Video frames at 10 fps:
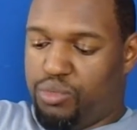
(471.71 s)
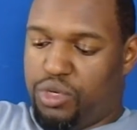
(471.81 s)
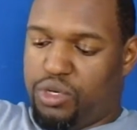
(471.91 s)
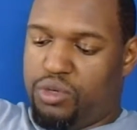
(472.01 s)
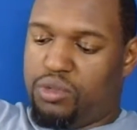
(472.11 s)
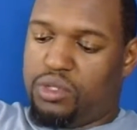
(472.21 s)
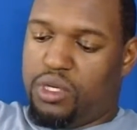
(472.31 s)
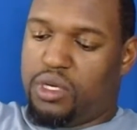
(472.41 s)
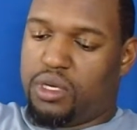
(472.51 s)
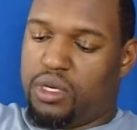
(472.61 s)

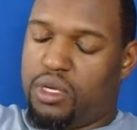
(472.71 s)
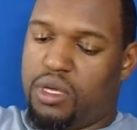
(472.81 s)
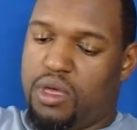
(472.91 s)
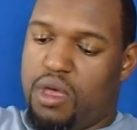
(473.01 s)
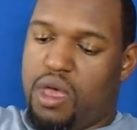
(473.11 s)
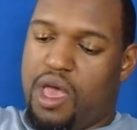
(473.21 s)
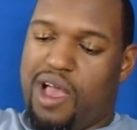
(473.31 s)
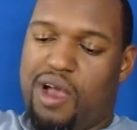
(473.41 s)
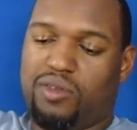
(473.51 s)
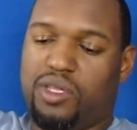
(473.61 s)
thing.
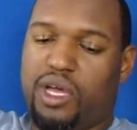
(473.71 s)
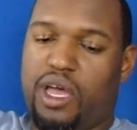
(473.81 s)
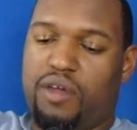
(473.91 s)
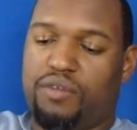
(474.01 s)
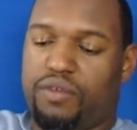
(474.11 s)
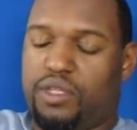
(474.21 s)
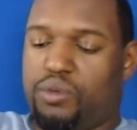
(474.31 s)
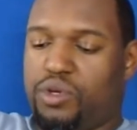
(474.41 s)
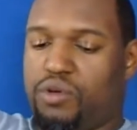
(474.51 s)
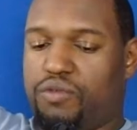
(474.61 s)
I don't think I ever really
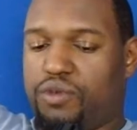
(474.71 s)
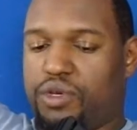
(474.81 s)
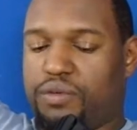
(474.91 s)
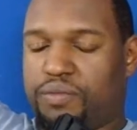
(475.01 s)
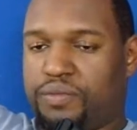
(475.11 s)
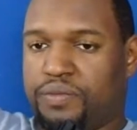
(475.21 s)
went over it,